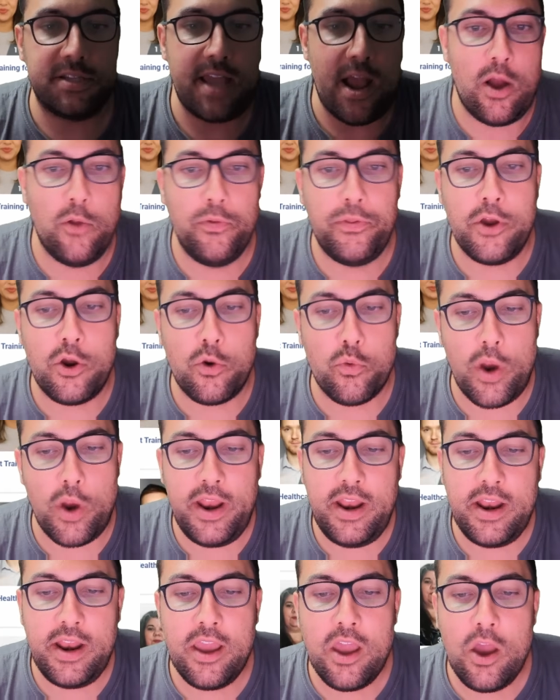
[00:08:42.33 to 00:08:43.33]
out there ready
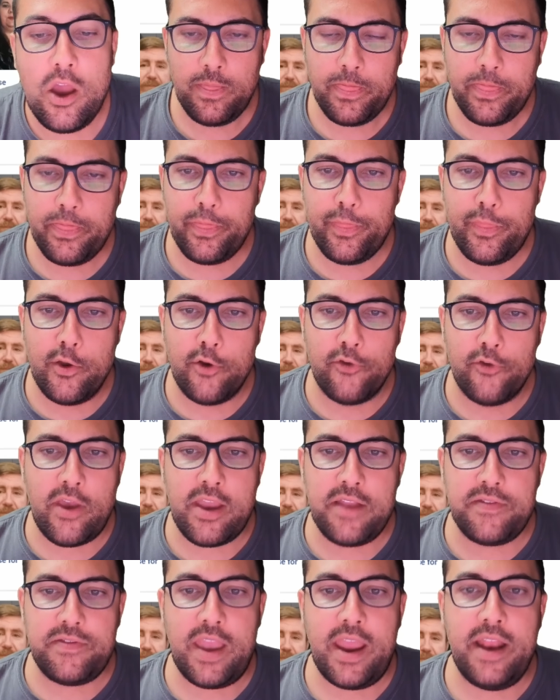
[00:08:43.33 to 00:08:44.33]
to go? And there's
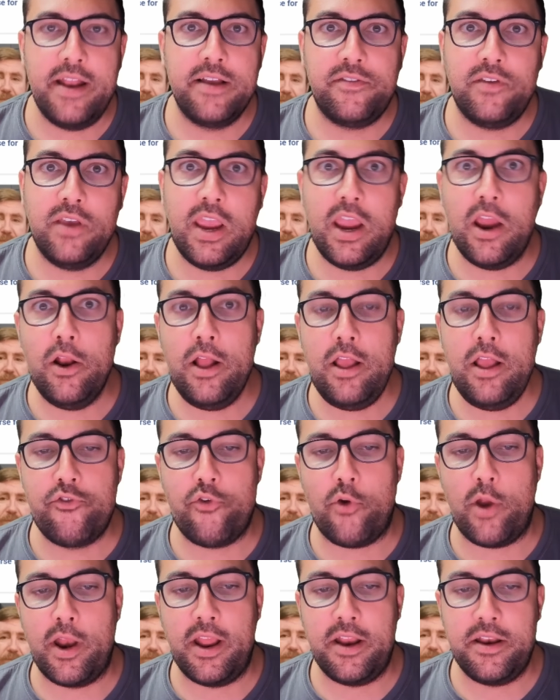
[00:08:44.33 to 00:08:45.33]
like data security
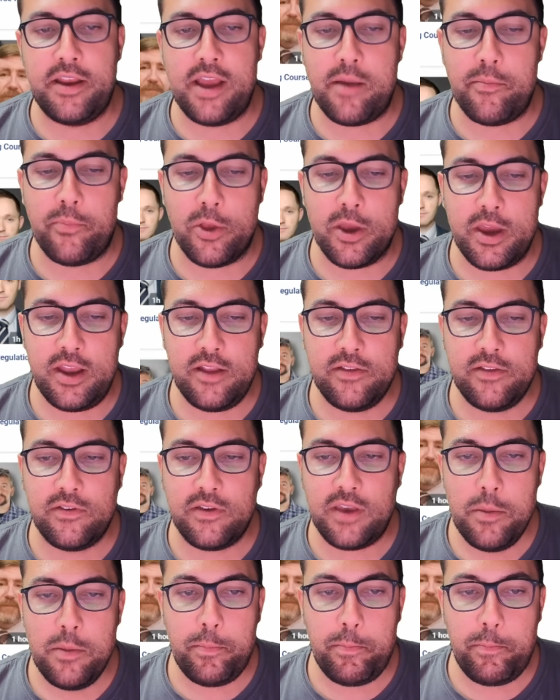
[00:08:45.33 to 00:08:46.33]
training templates
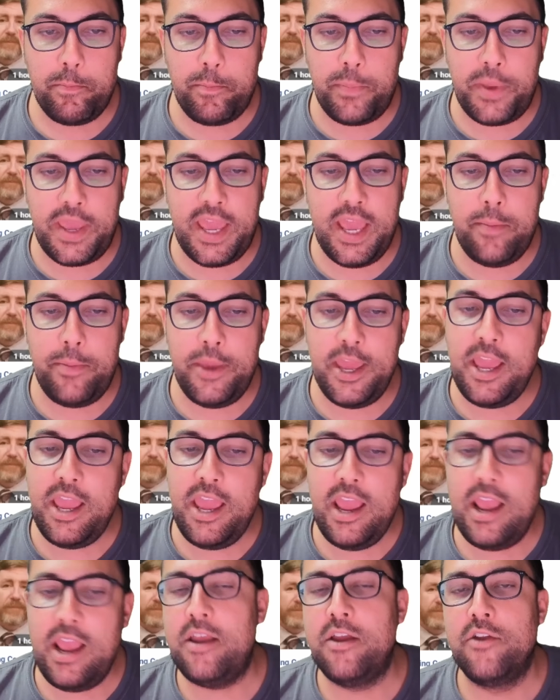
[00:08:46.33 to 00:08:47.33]
and
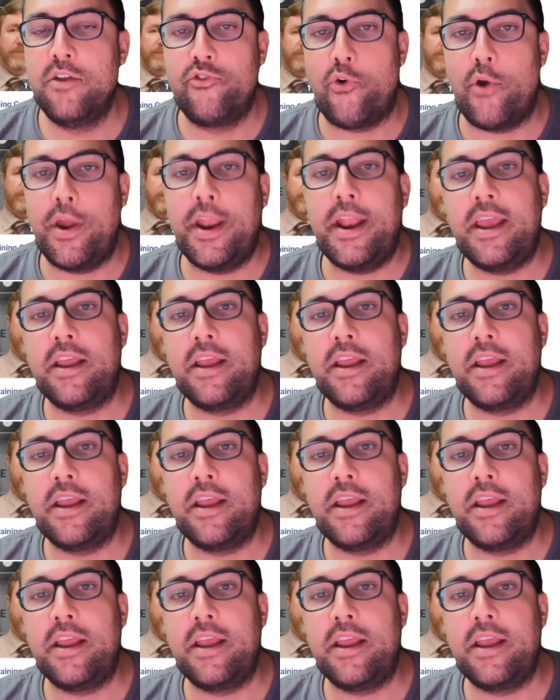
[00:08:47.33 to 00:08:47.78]
PPE training